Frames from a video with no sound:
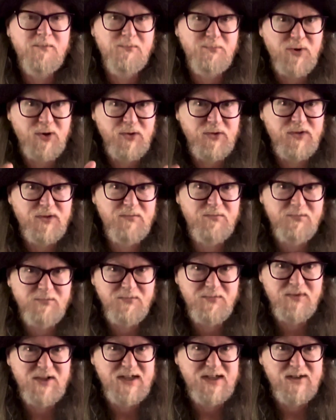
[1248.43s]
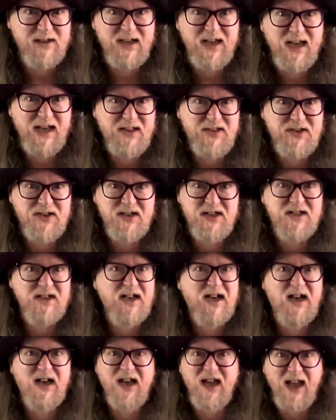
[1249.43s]
Both Terry Kath's
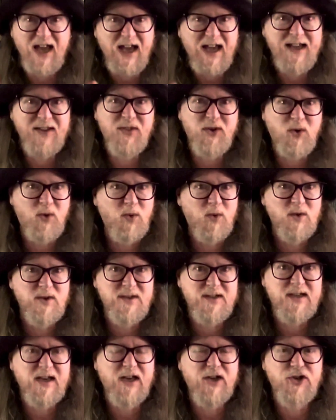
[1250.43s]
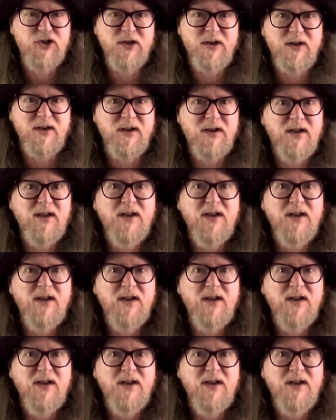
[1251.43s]
guitar and the horn section